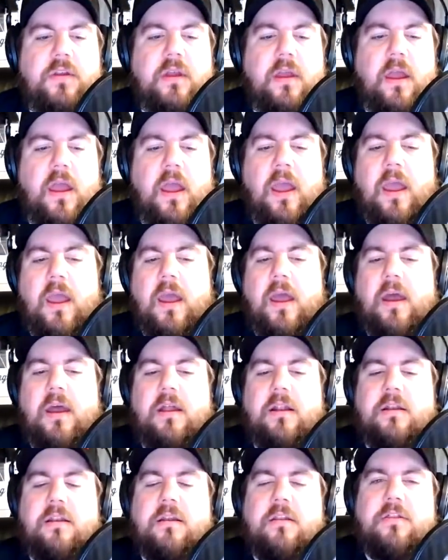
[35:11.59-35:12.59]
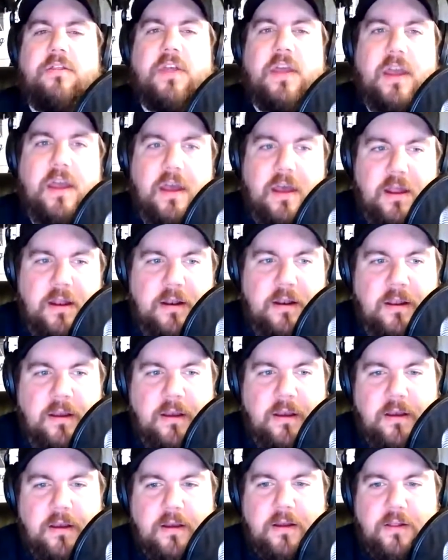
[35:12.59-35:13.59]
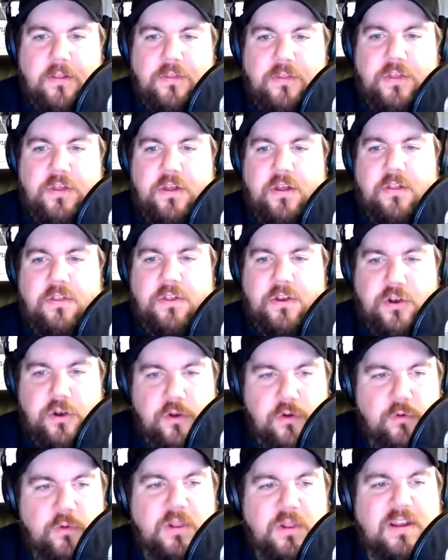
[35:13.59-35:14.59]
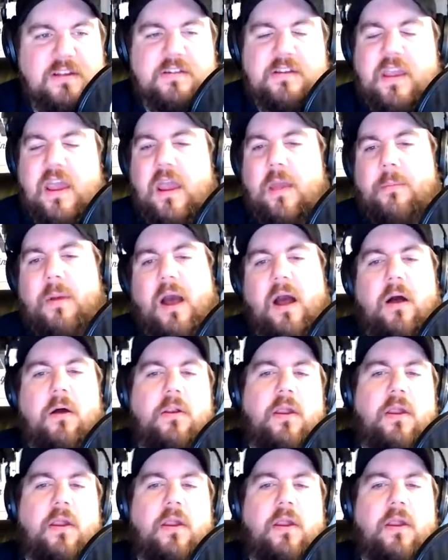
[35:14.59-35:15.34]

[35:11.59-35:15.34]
and then the new list came out,